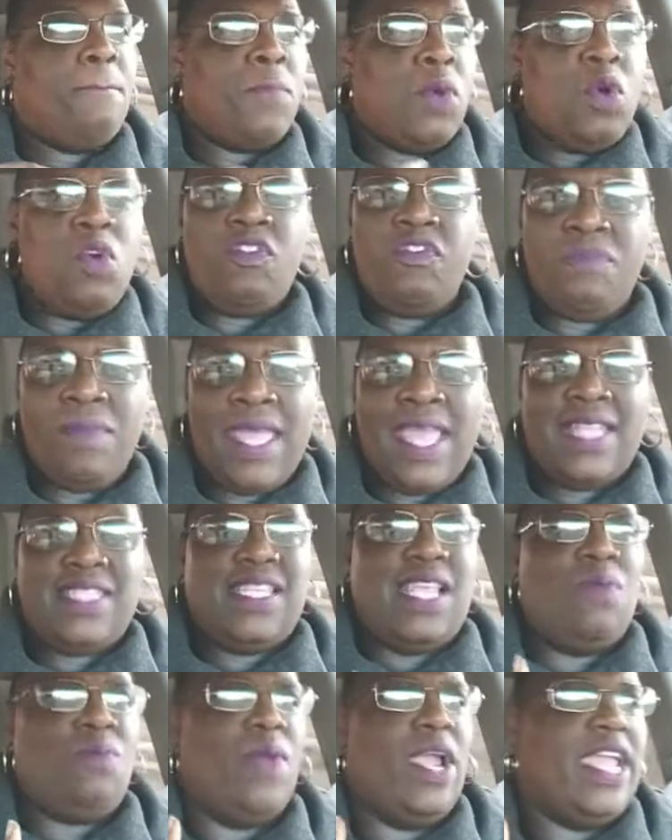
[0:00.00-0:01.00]

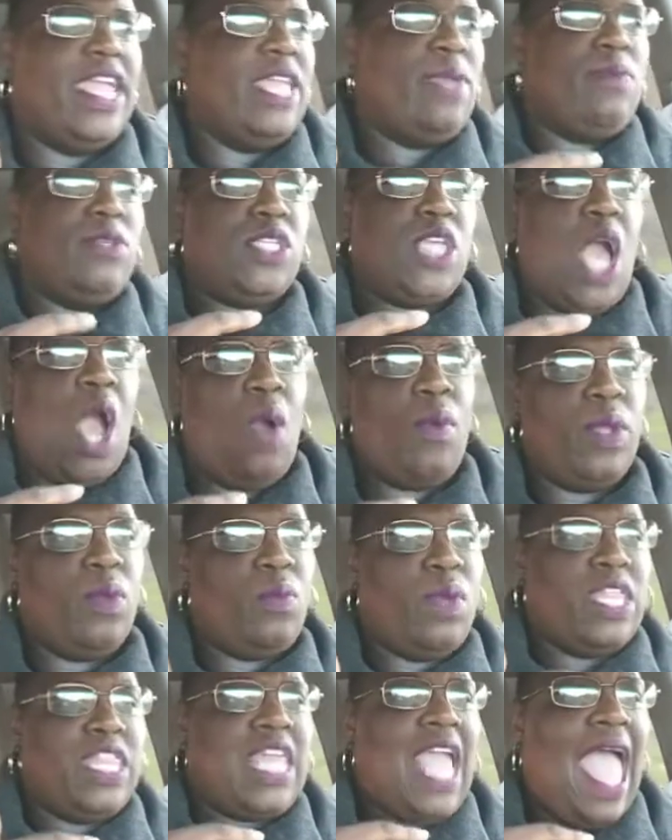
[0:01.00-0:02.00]
movement, and where he was
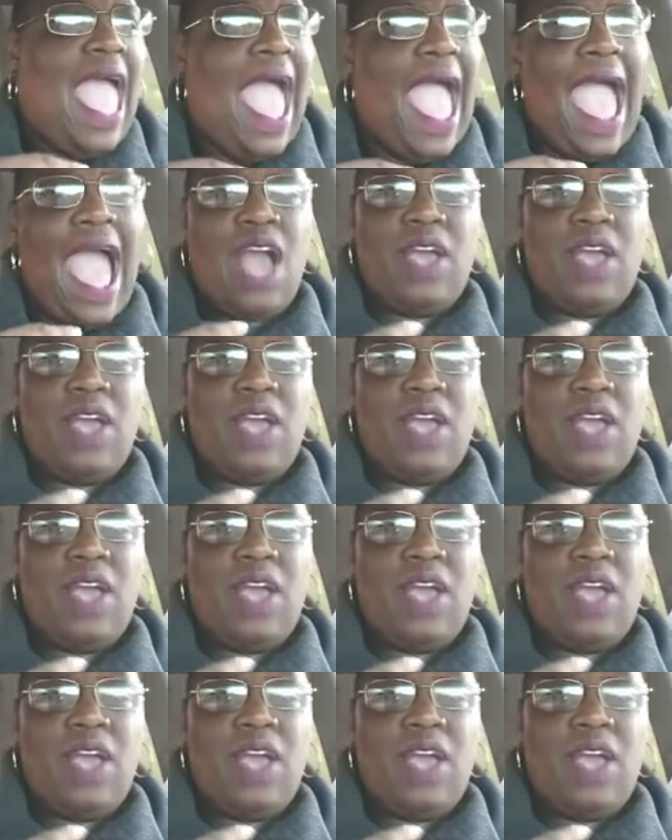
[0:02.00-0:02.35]
going with